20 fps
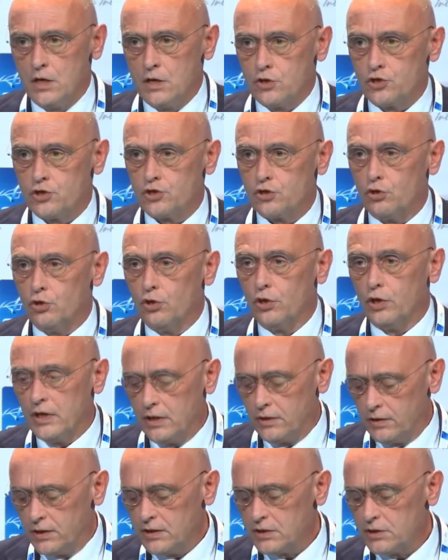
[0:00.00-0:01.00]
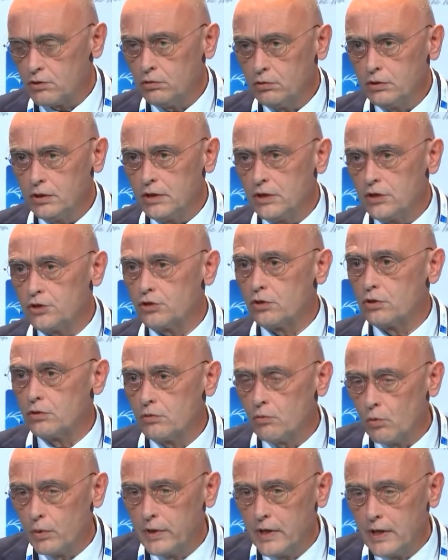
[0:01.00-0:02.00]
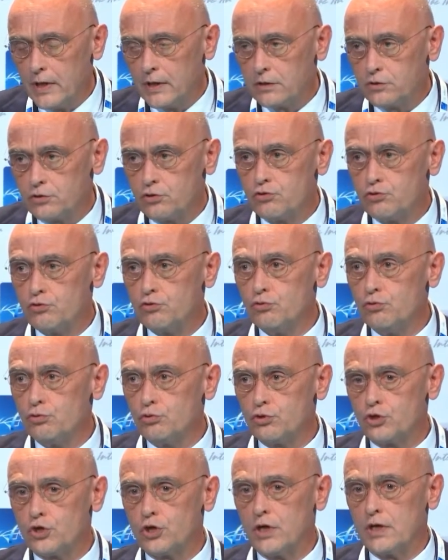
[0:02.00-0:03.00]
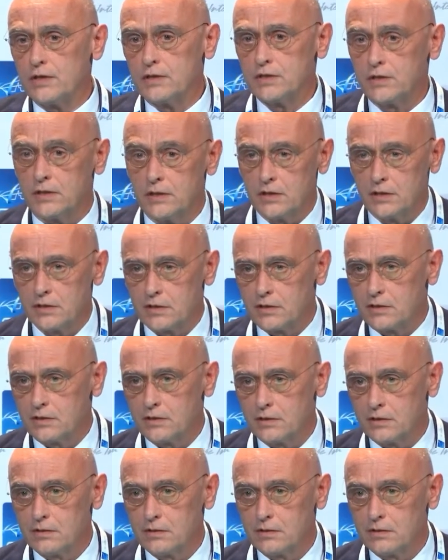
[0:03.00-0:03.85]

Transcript: So in this condition, we had 2 chances,